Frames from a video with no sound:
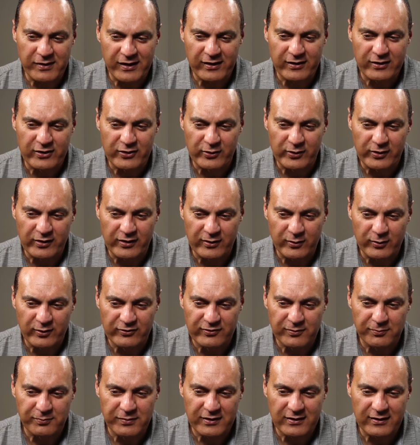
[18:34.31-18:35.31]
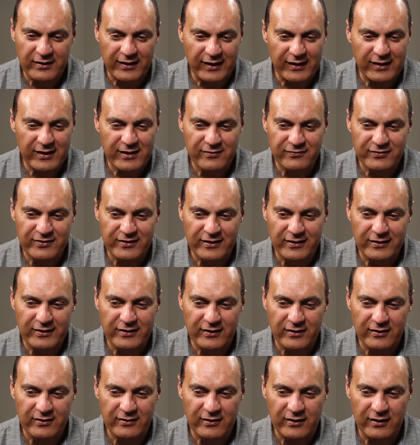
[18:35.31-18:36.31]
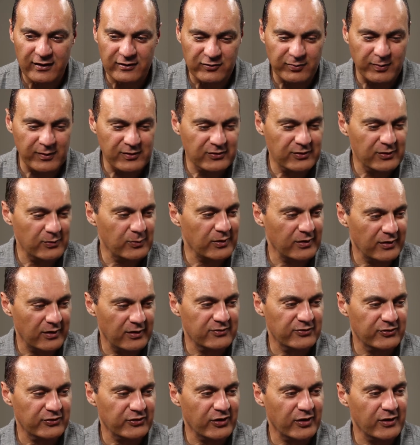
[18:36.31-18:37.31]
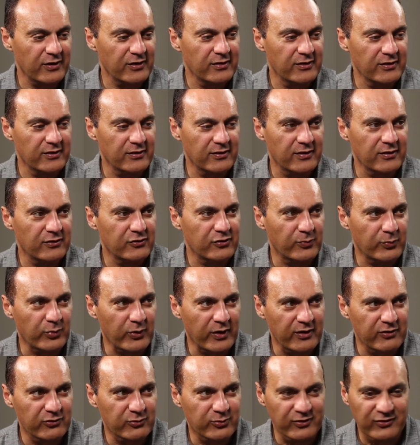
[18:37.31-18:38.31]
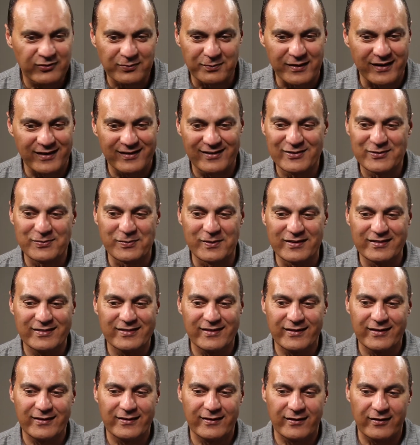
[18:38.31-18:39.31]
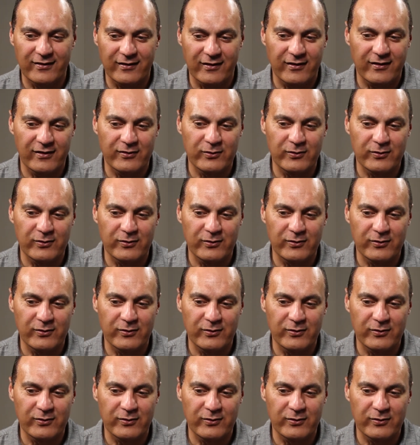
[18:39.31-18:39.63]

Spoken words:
my career, I was a bit naive, thinking that, especially when I started in enterprise risk management, thinking,